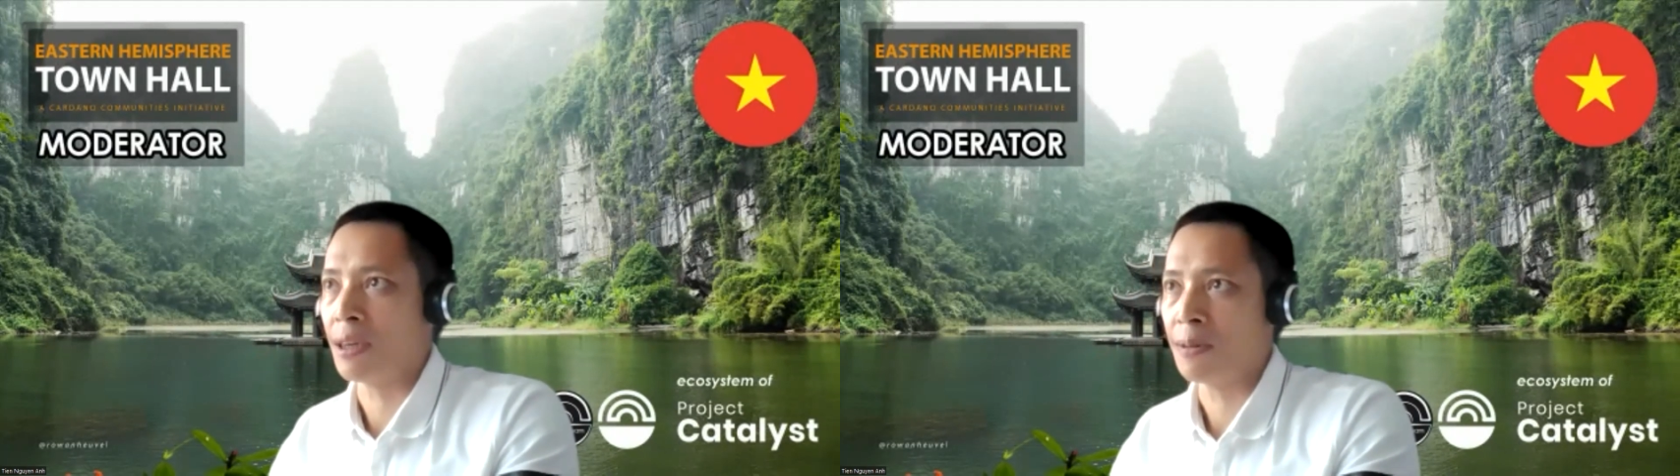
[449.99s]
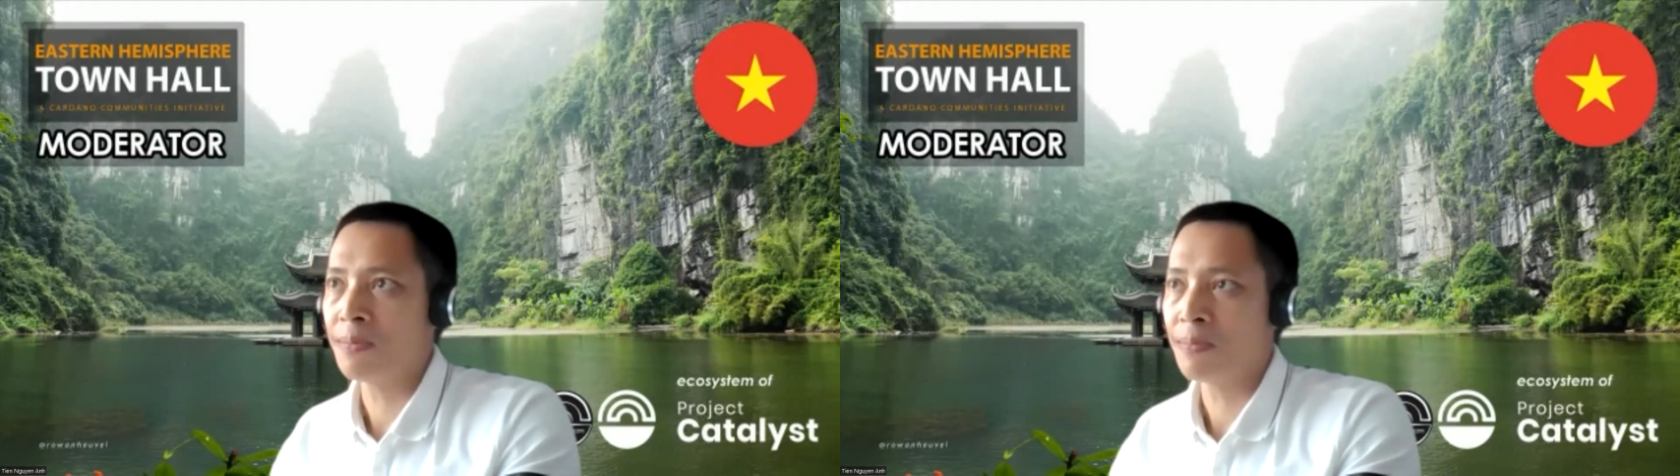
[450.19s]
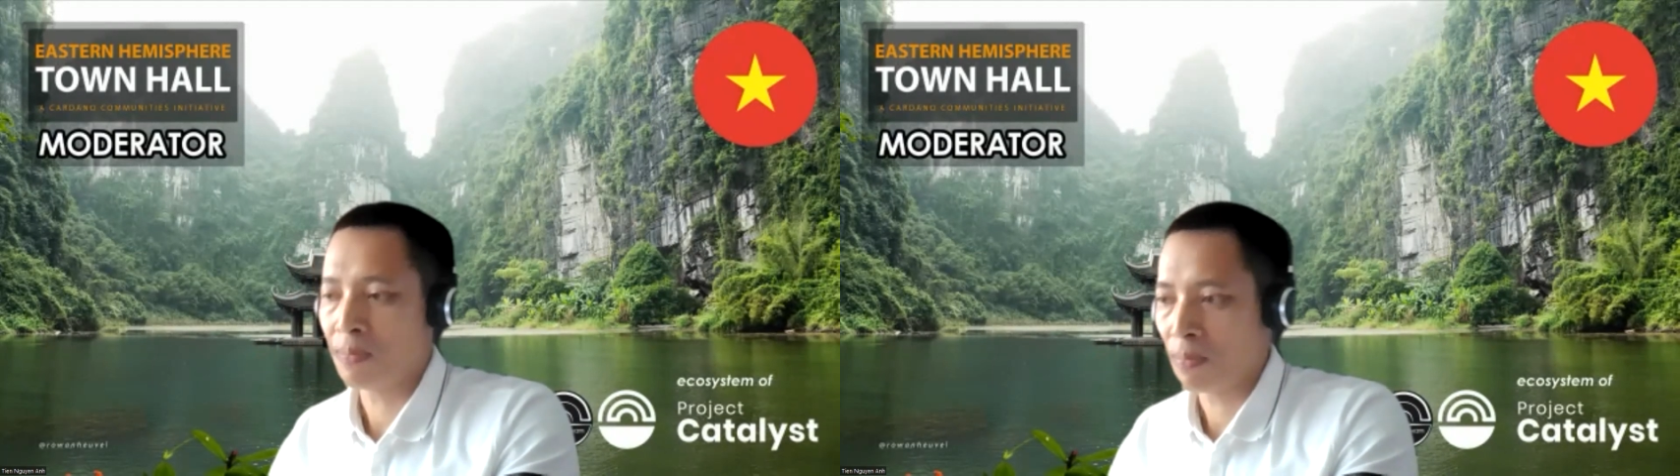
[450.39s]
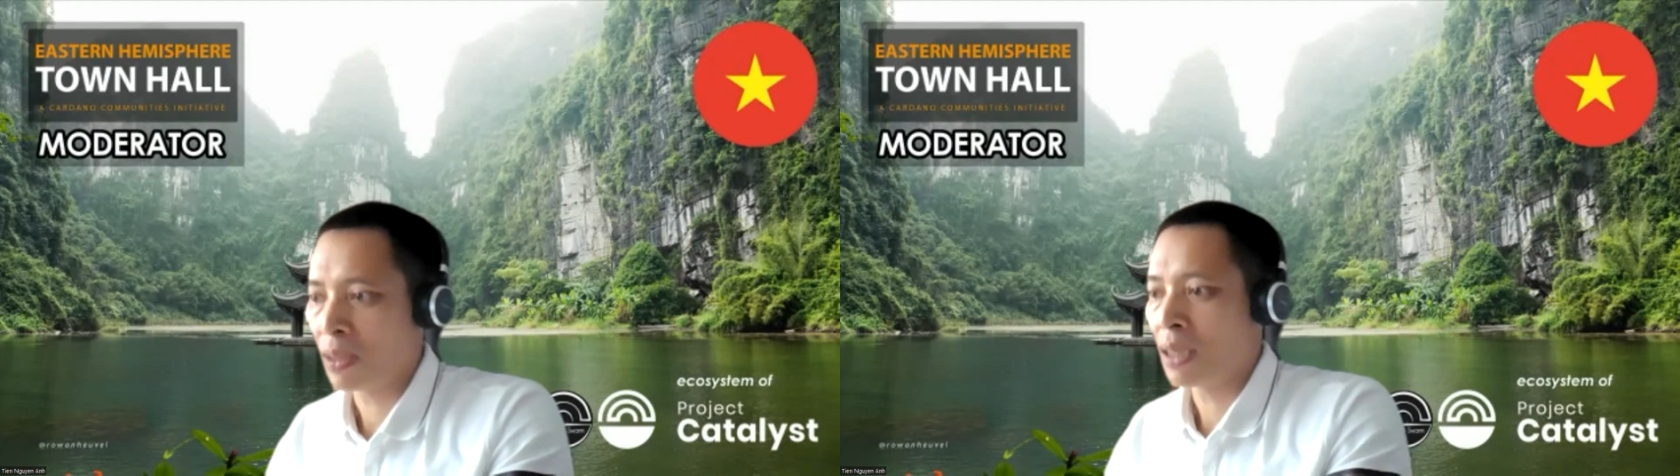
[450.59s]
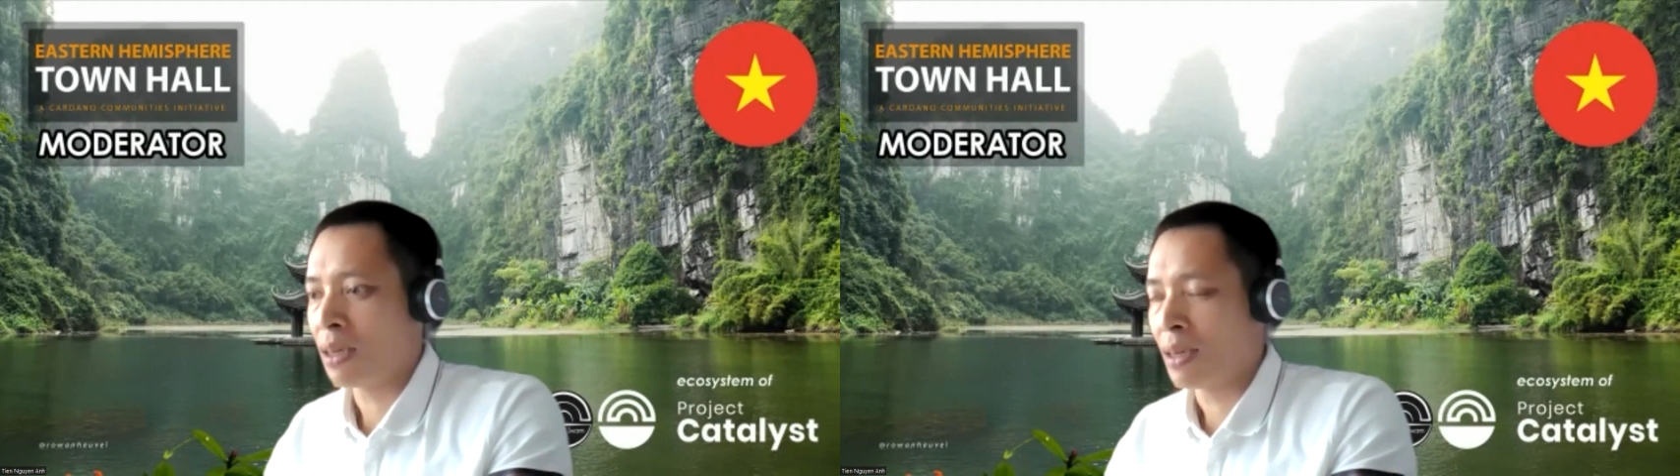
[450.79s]
in.
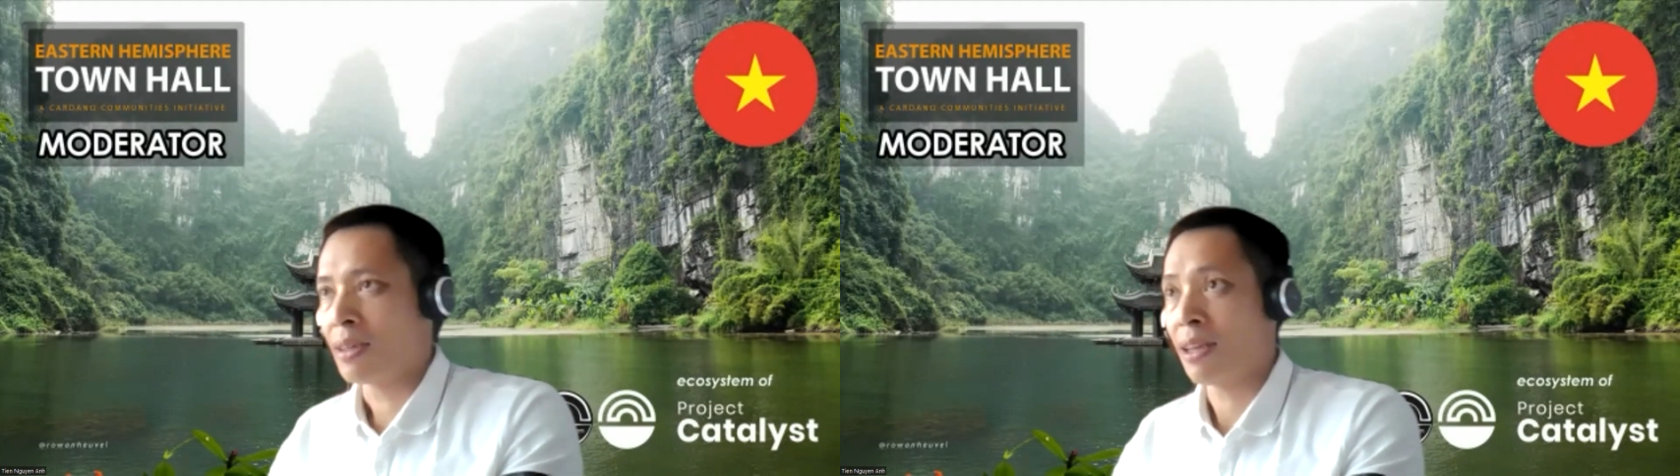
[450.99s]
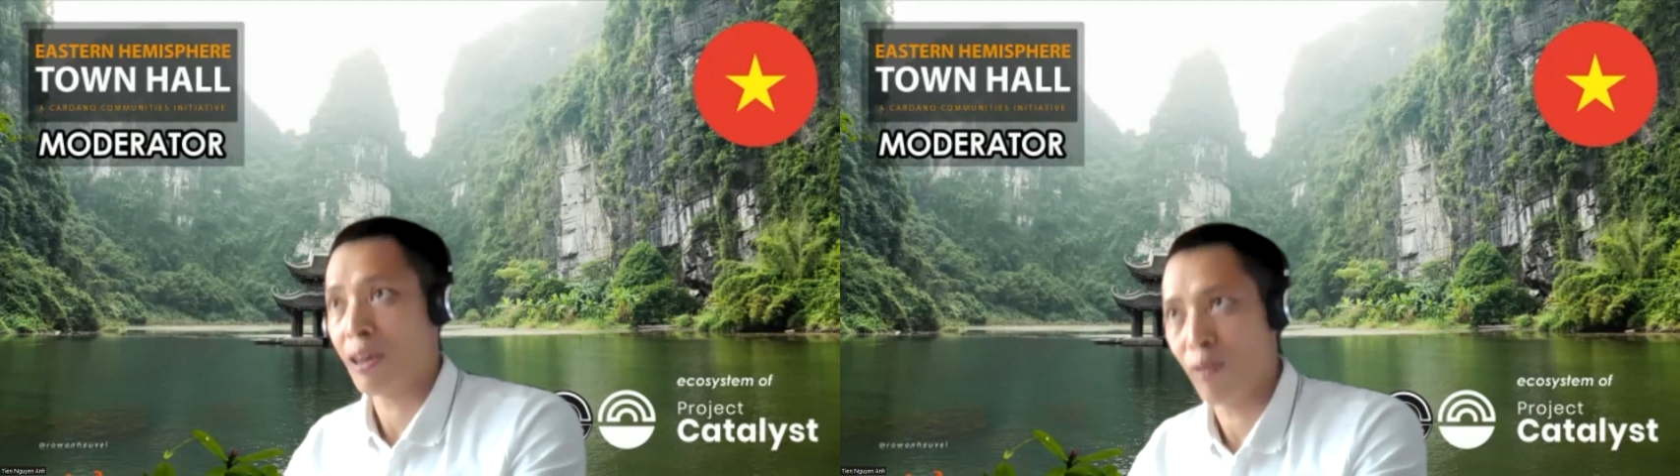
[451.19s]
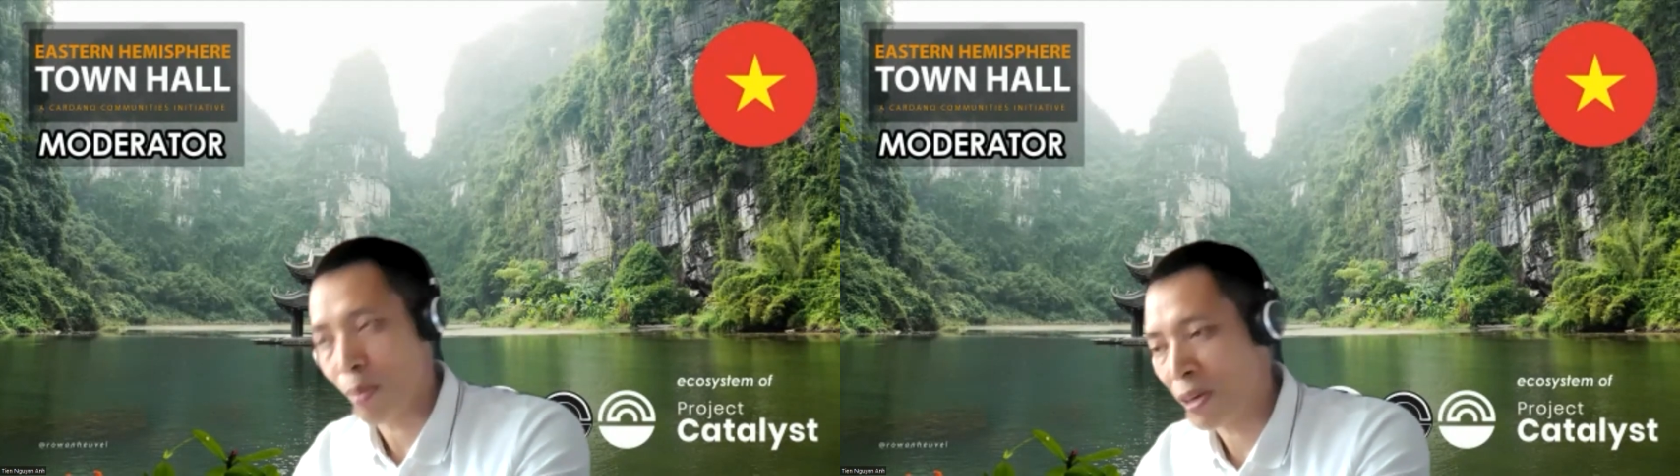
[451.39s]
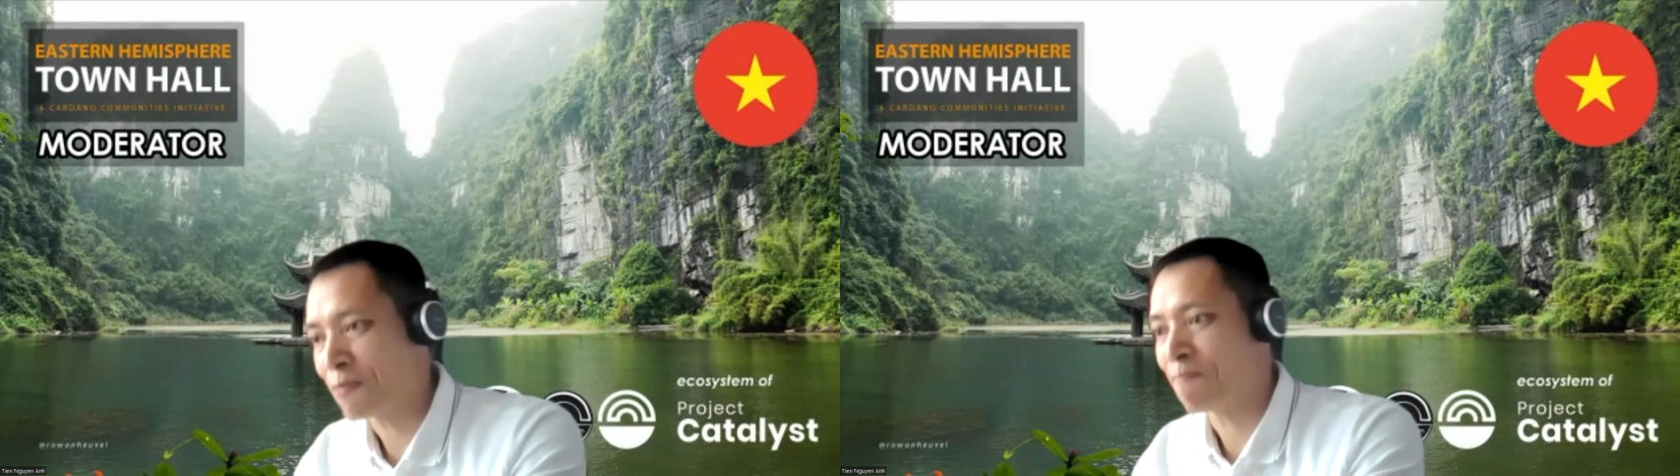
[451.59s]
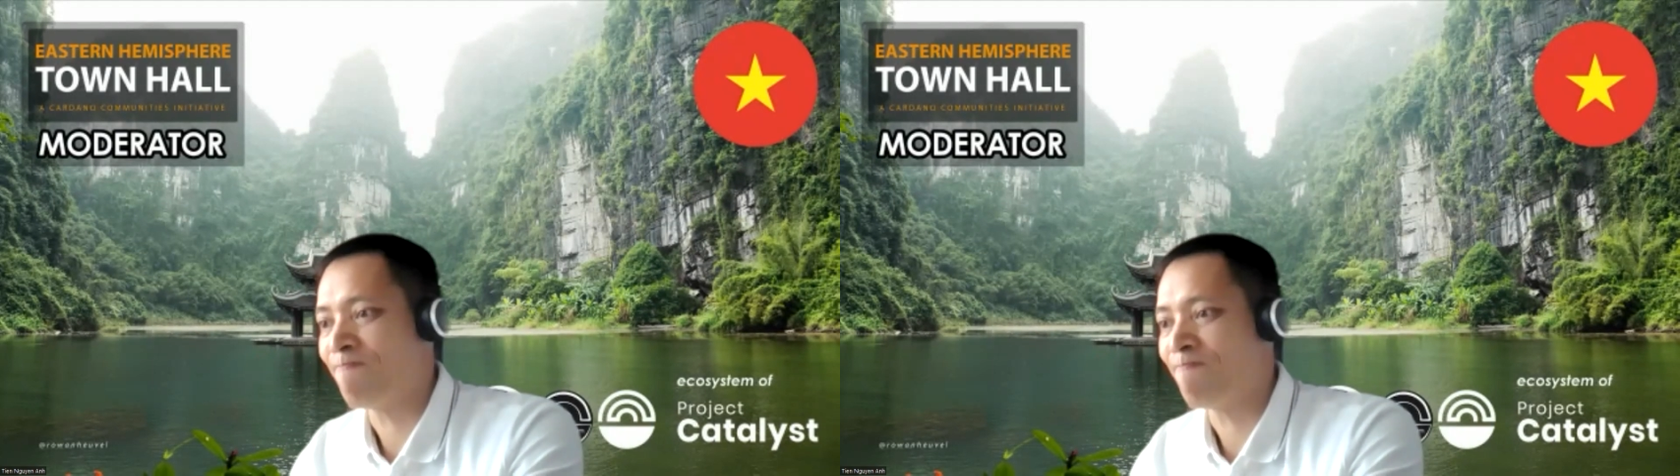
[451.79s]
Thank you very much.